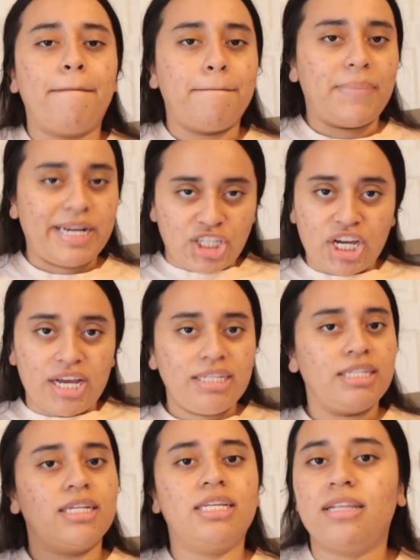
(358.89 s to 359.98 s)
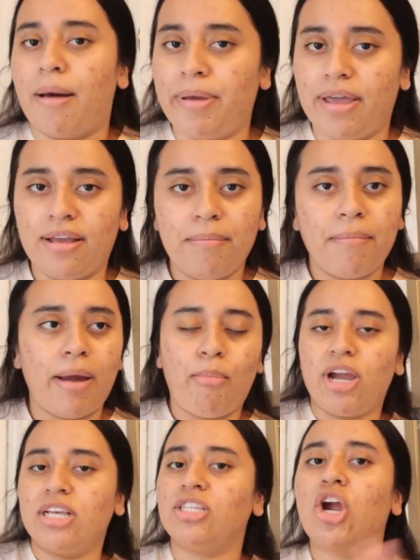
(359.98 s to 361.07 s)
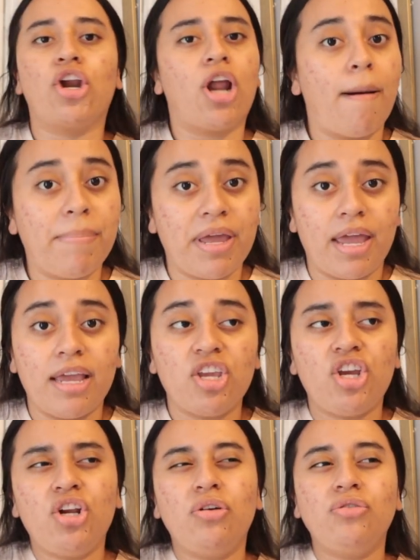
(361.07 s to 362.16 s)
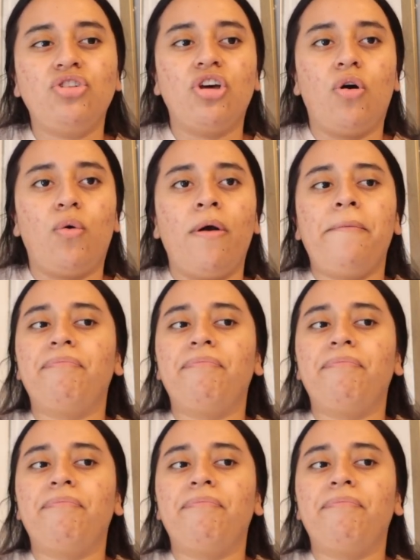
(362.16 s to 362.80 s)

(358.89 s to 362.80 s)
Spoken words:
my chest is not big, my breasts are not big, you know, so,